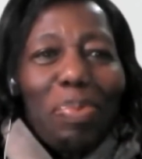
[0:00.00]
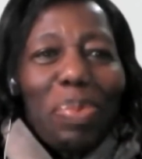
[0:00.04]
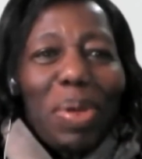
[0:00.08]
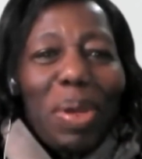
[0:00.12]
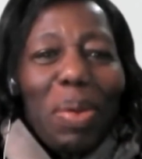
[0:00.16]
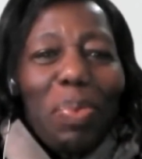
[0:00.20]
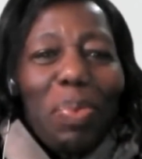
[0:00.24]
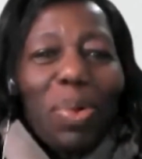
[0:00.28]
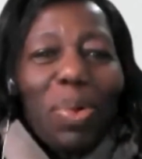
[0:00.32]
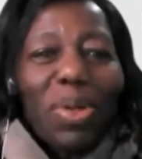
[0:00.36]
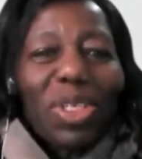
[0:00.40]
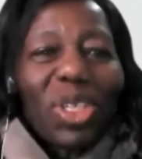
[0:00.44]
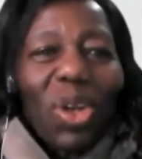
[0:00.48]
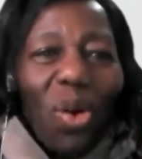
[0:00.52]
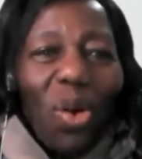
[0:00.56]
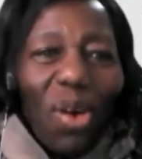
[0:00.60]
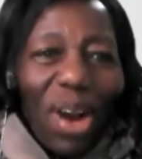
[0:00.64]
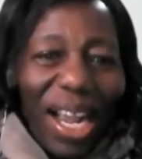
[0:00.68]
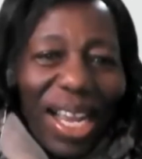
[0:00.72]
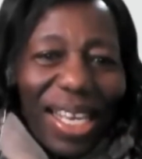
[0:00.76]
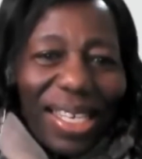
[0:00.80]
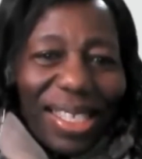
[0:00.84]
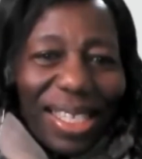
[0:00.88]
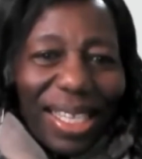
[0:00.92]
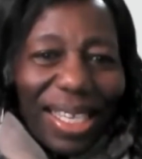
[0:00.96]
People
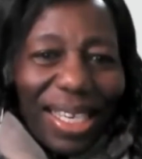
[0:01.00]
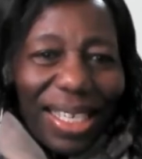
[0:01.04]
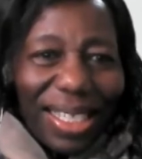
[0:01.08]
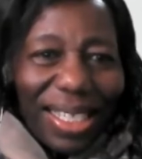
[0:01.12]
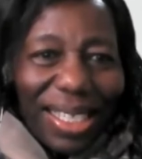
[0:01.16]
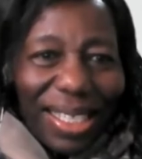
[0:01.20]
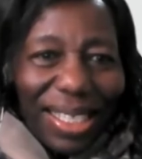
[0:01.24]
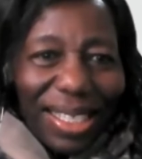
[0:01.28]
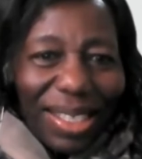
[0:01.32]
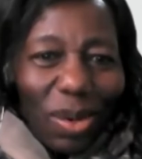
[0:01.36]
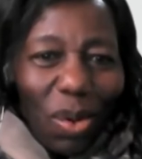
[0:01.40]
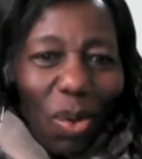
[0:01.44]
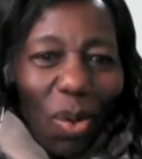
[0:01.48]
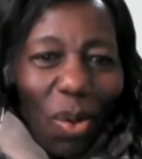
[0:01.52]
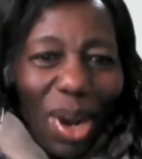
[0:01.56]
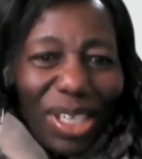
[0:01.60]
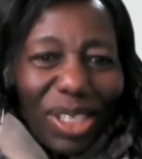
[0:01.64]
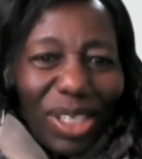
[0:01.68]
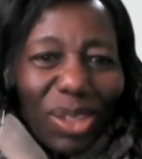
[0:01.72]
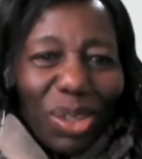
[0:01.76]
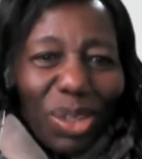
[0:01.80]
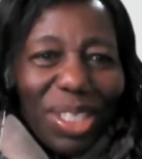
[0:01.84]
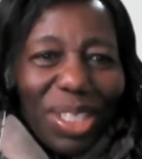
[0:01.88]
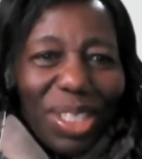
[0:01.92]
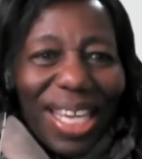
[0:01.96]
talk as they
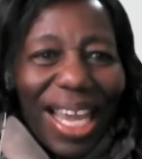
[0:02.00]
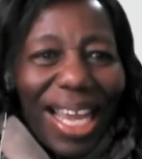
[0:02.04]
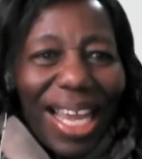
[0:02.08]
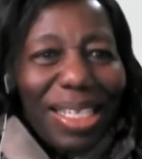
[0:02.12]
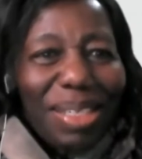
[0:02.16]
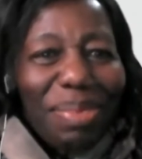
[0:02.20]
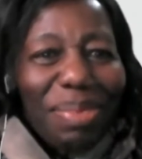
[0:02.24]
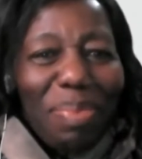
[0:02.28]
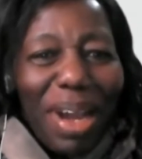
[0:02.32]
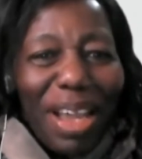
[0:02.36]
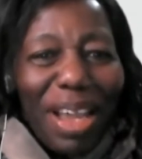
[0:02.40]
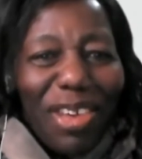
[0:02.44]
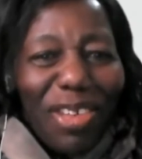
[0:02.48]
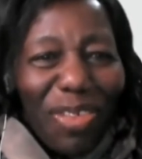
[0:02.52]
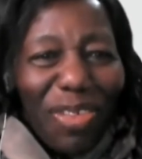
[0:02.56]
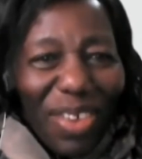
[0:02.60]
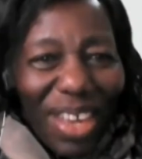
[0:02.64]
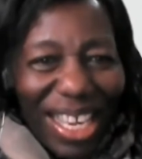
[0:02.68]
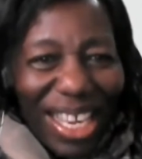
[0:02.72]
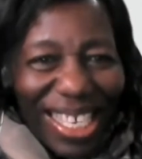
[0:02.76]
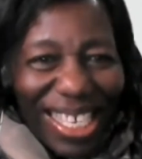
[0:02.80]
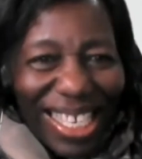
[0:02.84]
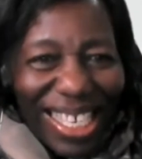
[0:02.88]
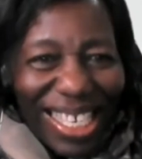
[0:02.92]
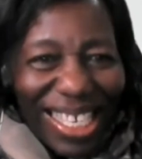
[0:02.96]
want to touch my
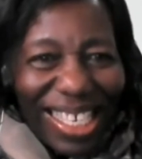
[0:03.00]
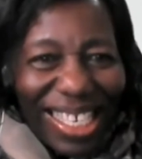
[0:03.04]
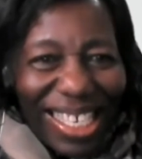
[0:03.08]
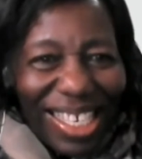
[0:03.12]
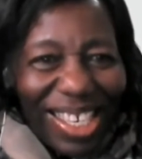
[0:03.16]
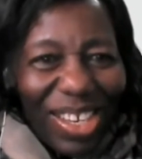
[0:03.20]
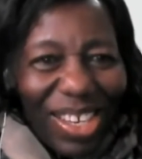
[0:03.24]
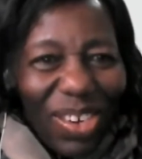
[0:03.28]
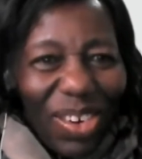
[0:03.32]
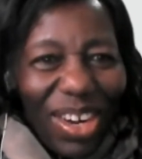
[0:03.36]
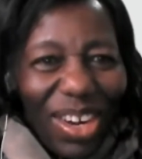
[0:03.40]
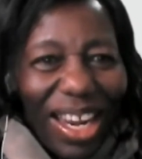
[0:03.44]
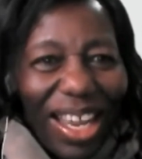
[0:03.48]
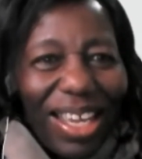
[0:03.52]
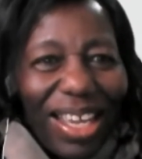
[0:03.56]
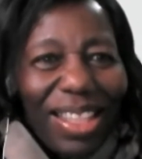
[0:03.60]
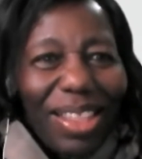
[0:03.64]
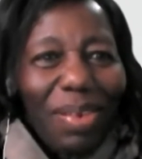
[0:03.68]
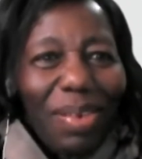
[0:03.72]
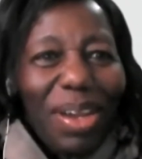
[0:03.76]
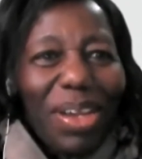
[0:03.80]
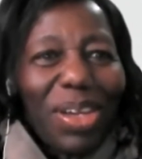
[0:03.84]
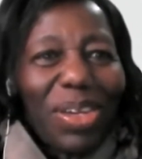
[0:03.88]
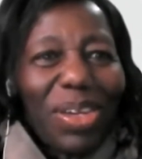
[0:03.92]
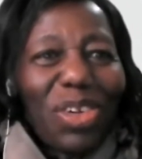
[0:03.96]
face, like
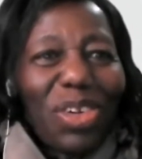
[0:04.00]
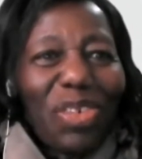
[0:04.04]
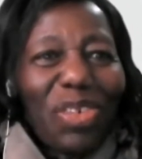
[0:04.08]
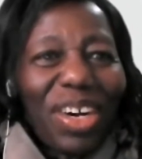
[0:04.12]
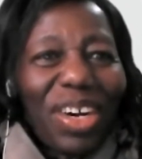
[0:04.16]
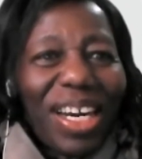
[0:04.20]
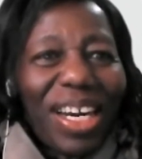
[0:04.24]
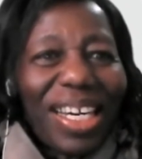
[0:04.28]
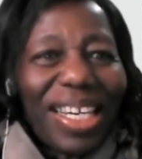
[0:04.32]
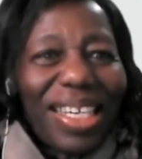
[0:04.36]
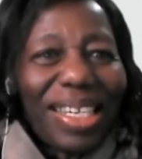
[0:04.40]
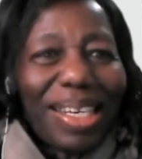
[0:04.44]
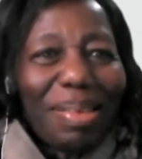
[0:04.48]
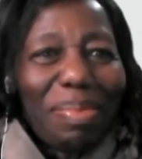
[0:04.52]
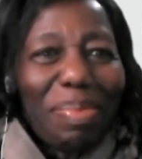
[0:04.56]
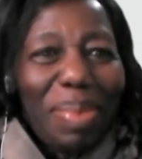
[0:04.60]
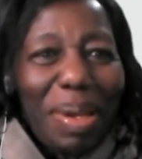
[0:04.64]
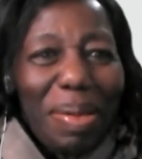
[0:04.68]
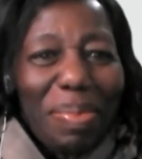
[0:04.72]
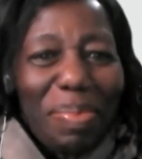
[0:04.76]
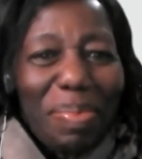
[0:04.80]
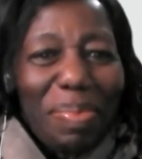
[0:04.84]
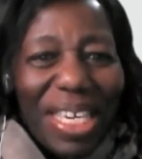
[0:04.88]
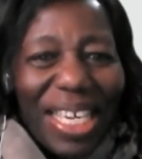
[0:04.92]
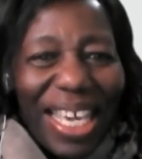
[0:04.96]
the way you do for a little
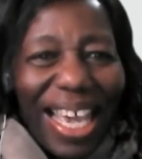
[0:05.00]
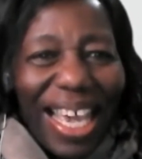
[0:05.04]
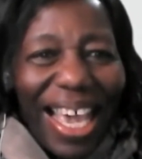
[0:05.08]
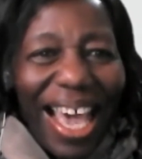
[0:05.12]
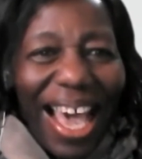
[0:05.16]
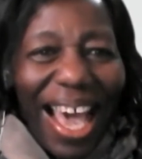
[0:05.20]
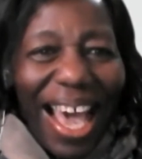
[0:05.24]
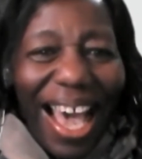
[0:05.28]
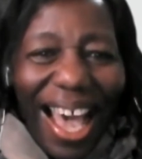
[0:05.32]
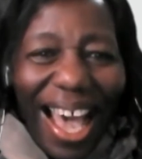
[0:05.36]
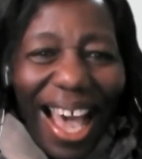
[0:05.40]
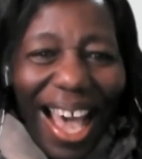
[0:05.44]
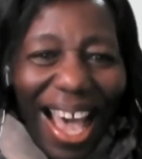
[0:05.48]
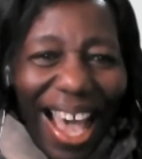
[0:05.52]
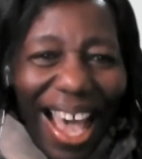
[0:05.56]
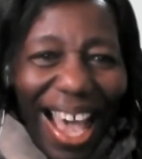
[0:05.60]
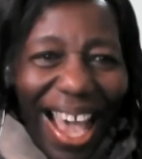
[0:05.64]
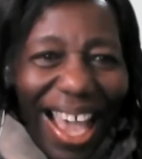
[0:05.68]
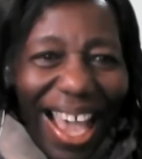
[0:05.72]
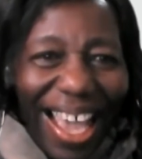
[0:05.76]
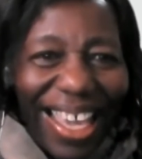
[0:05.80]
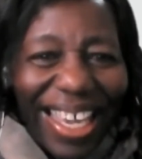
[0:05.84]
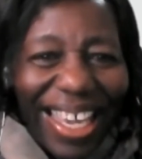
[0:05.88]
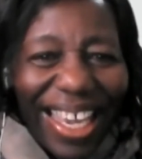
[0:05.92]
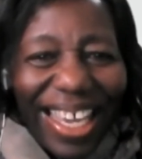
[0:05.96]
baby.
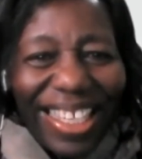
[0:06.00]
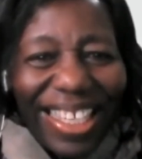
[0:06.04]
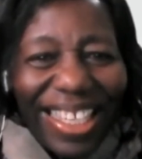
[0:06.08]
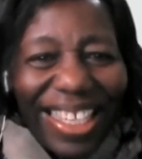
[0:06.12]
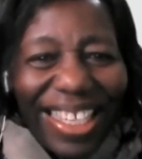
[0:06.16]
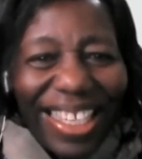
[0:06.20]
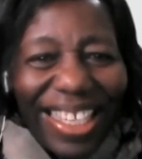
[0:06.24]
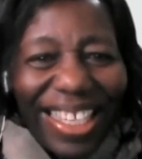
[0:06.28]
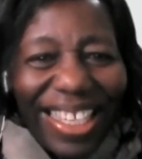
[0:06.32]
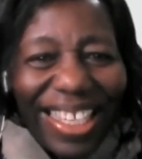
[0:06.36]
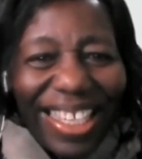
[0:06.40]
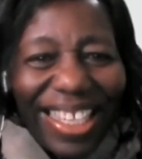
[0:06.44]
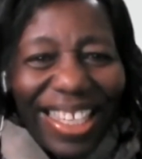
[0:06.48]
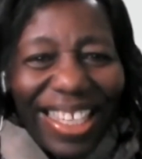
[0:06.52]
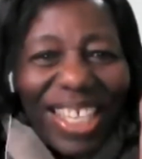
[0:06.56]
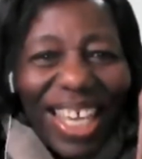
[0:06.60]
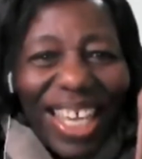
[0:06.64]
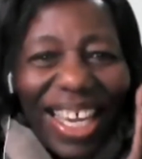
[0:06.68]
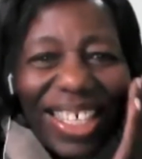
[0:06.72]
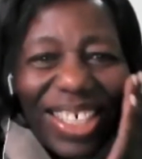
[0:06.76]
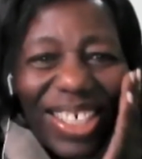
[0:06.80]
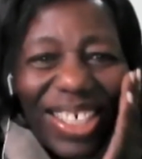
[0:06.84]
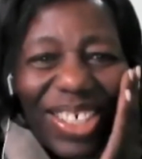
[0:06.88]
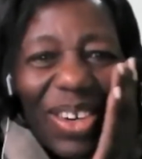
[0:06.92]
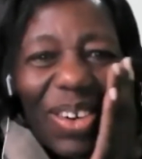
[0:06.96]
Hi, and they want to
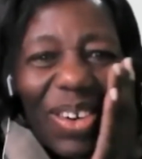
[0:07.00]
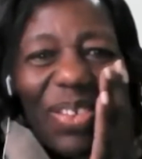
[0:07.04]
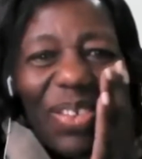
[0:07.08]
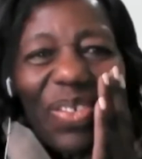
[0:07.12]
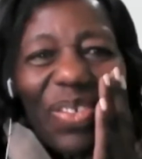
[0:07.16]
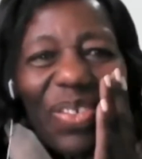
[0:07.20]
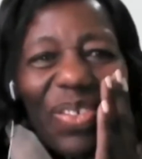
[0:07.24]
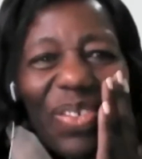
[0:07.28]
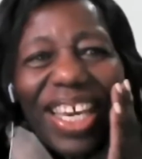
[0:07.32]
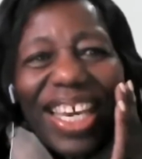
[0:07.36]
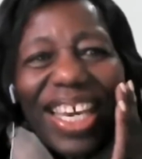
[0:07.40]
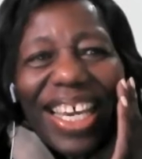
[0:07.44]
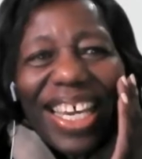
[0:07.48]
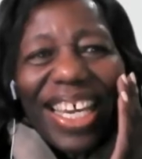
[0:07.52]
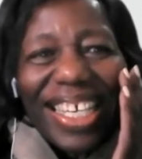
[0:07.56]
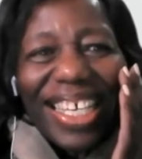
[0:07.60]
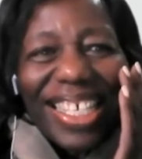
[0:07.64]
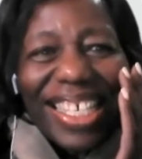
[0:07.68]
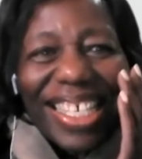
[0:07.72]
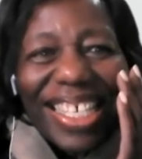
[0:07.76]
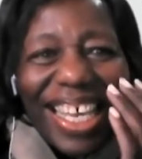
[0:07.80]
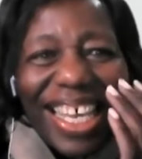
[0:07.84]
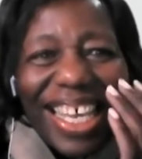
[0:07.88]
touch your face.